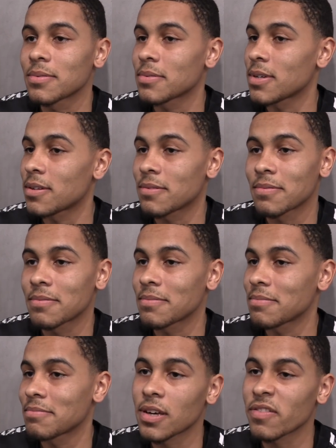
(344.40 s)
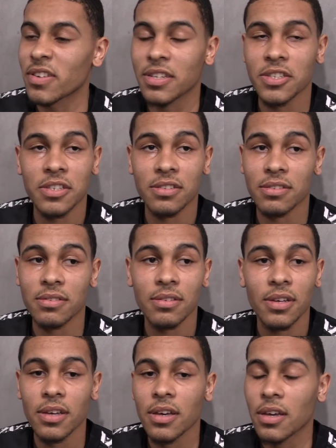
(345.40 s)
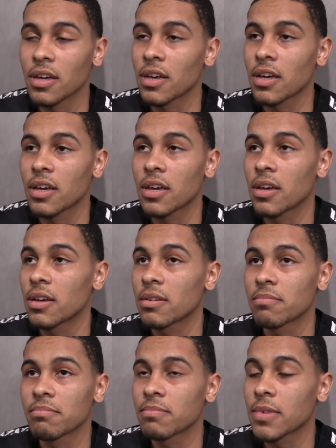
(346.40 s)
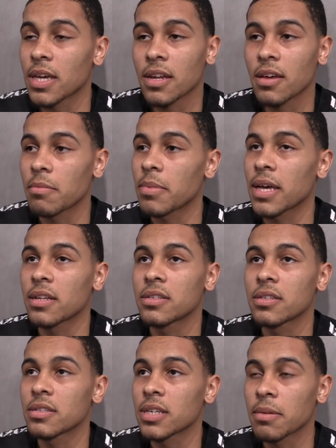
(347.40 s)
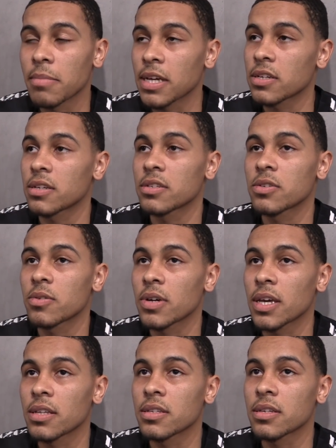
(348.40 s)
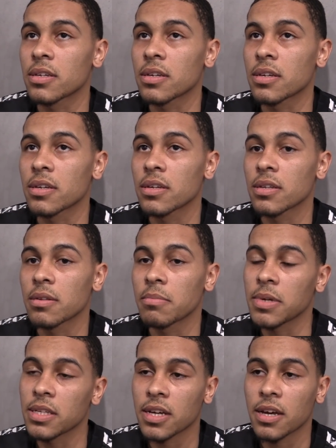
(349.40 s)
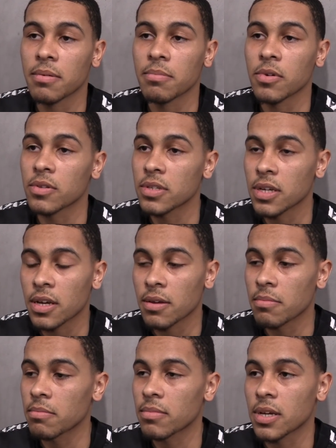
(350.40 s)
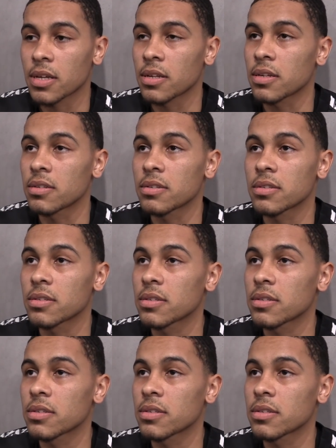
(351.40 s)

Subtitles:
No. I think just getting out of bed, just get, making sure getting to the meet time on time, and